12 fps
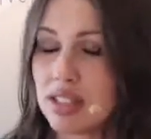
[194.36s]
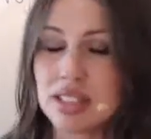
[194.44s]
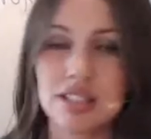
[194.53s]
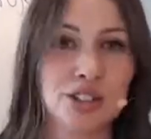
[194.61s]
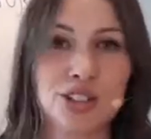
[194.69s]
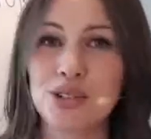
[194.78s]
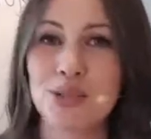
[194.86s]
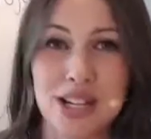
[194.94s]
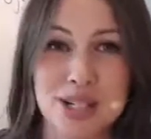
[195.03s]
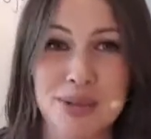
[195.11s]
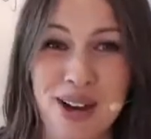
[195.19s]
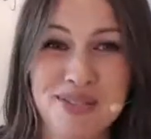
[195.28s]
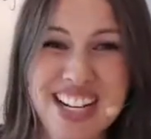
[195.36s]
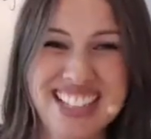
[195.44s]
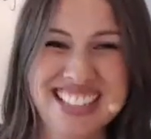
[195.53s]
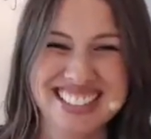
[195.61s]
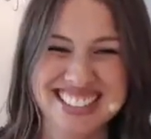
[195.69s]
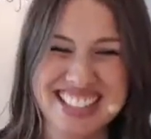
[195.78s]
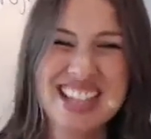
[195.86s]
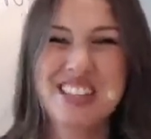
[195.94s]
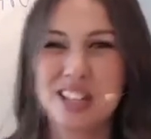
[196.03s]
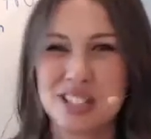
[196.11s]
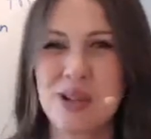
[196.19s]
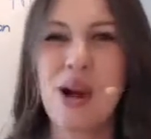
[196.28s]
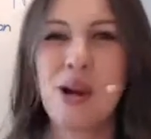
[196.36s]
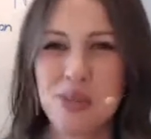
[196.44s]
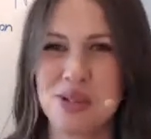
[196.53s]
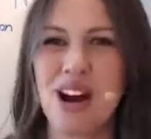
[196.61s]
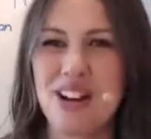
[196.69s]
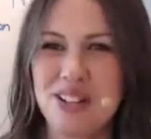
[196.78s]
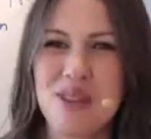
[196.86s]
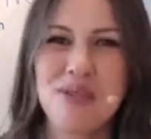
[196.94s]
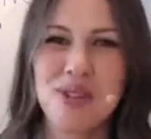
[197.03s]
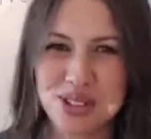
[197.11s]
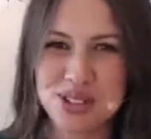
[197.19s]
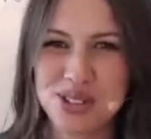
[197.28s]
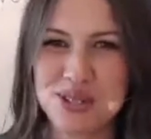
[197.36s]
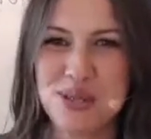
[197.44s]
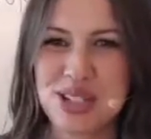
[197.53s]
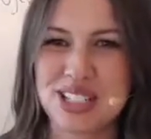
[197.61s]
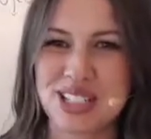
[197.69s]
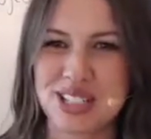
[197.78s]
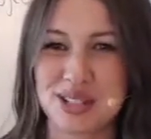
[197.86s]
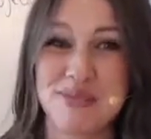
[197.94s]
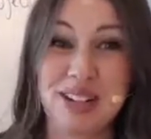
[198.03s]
you're in the right spot. That's I won't go too much into it,